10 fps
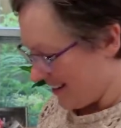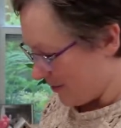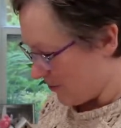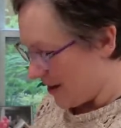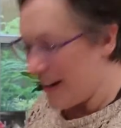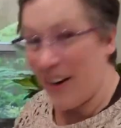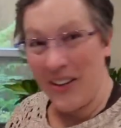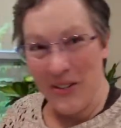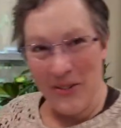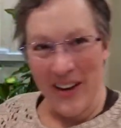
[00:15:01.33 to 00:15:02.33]
what
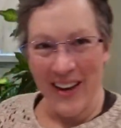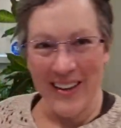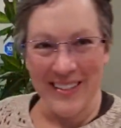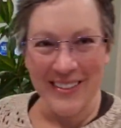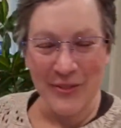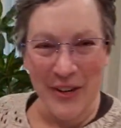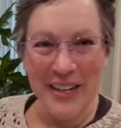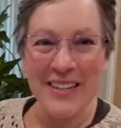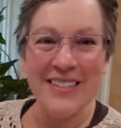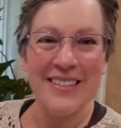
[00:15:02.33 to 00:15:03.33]

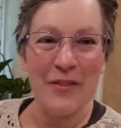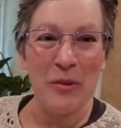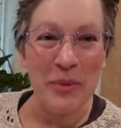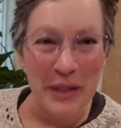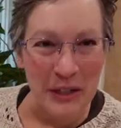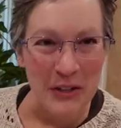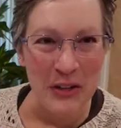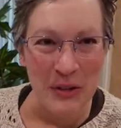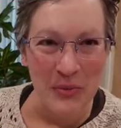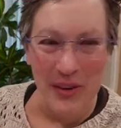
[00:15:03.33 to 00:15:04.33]
is everybody going to
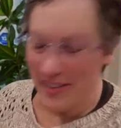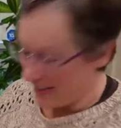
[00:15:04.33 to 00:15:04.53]
do with